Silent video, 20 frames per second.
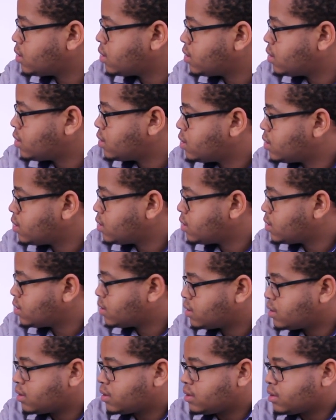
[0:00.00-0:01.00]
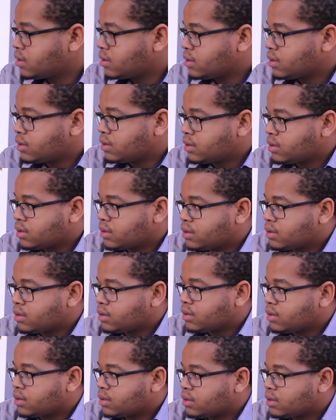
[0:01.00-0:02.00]

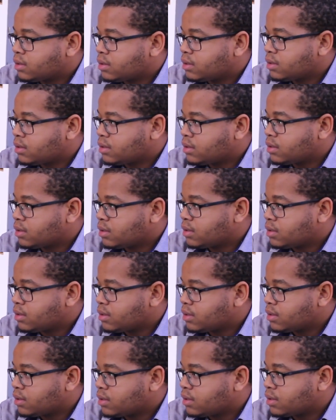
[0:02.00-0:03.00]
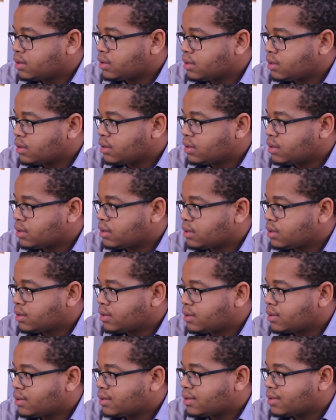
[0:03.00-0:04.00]

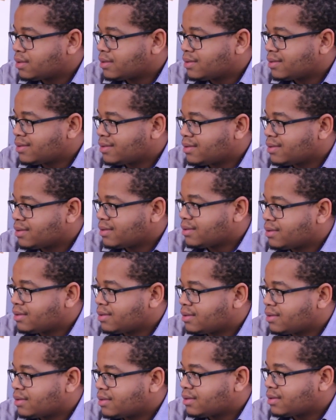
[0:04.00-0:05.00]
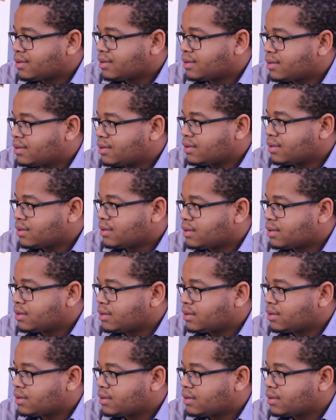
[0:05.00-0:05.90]
(not speaking)